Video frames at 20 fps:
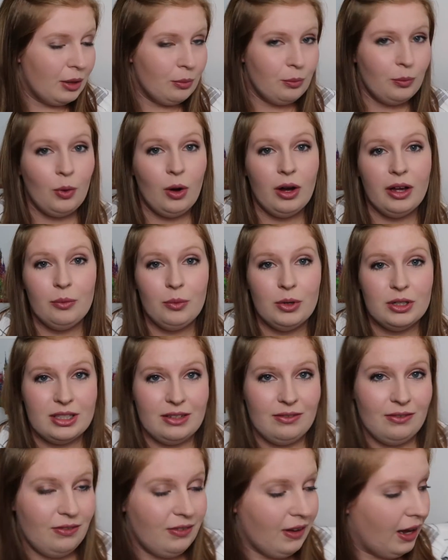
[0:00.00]
What it was
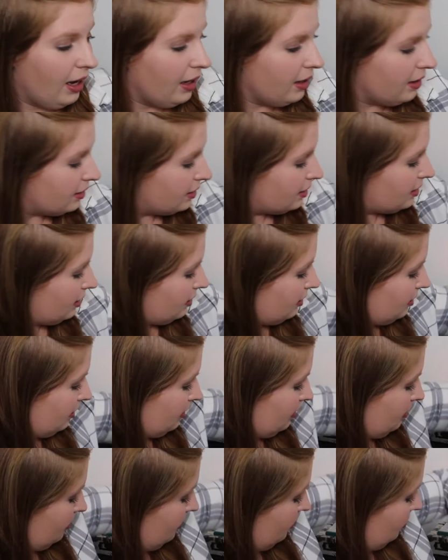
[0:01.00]
in fact,
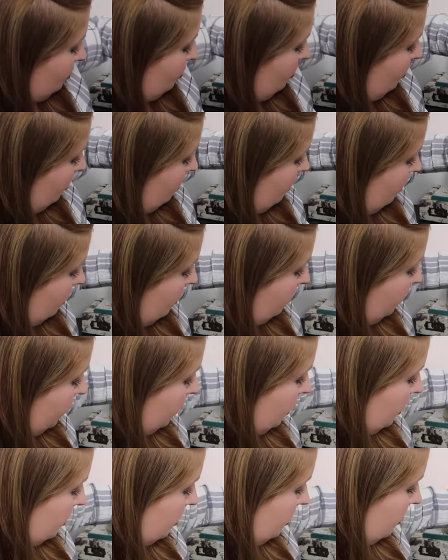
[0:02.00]
let's
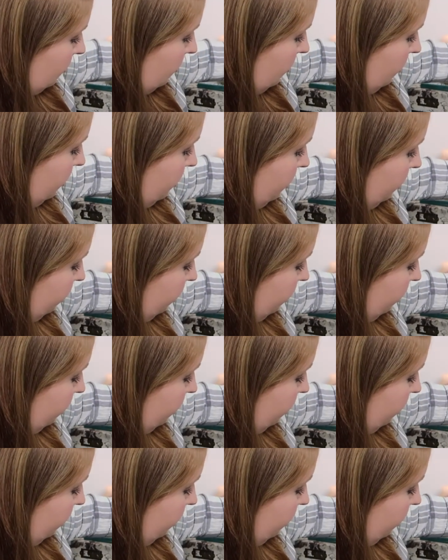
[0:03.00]
put that down,